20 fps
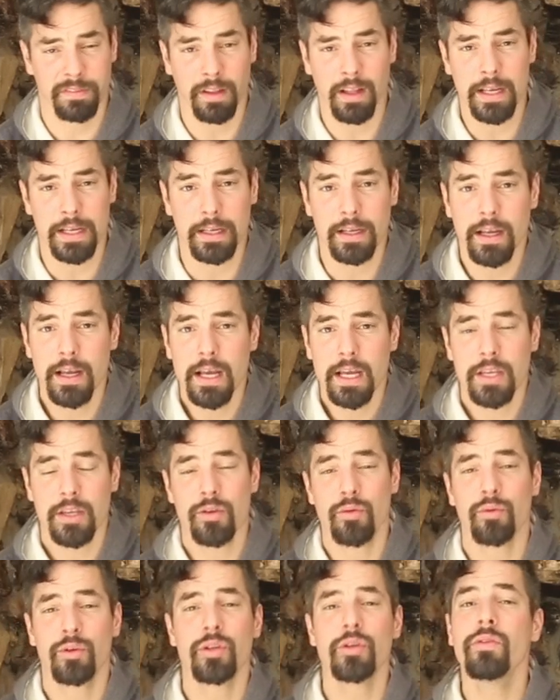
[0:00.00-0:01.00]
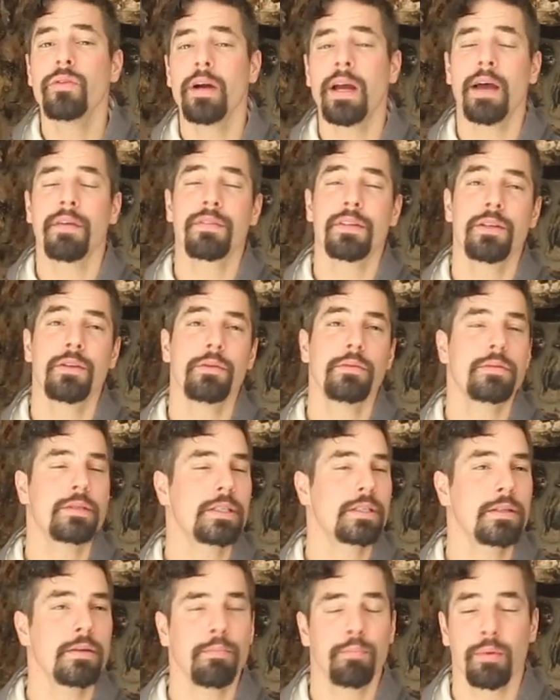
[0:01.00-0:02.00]
flight. You do have to do
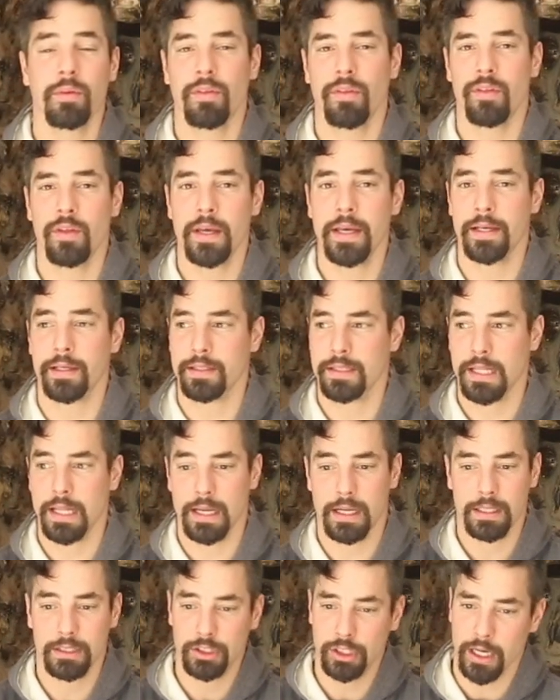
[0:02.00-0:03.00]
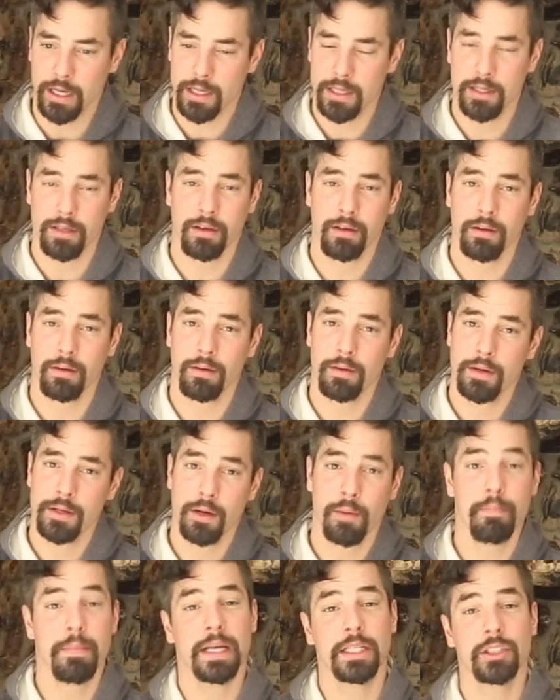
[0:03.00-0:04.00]
simple things like checking
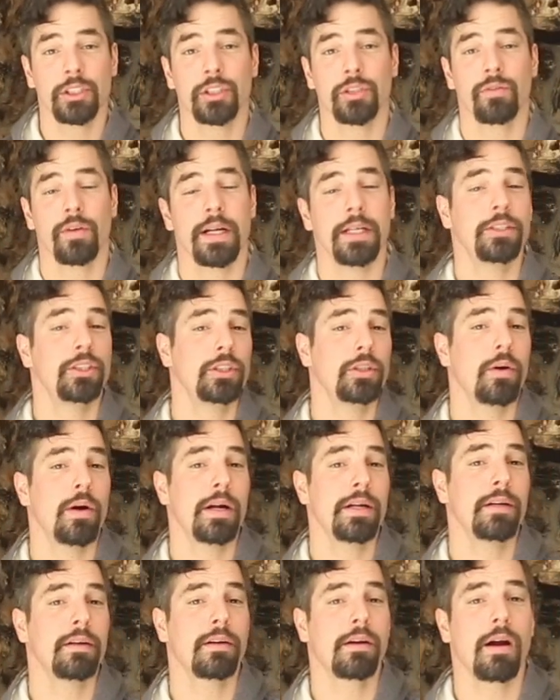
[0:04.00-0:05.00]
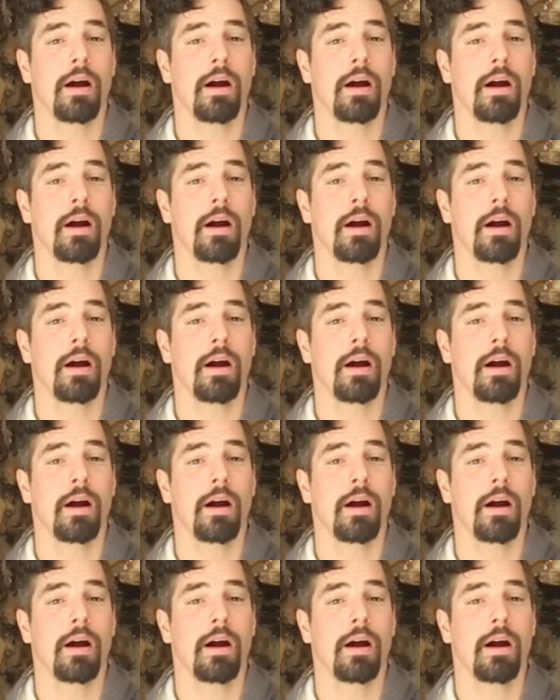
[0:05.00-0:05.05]
your mixture ratio on your